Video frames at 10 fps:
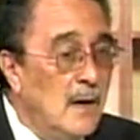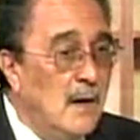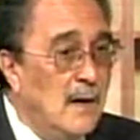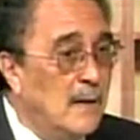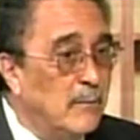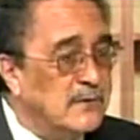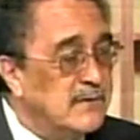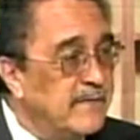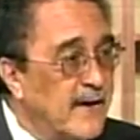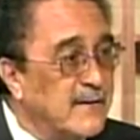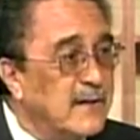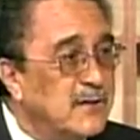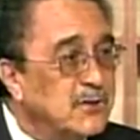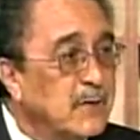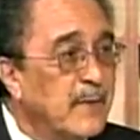was in fact the
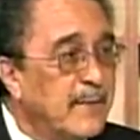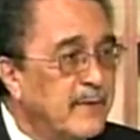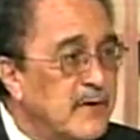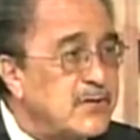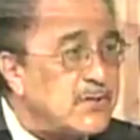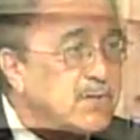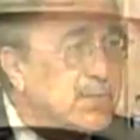initial preparations. And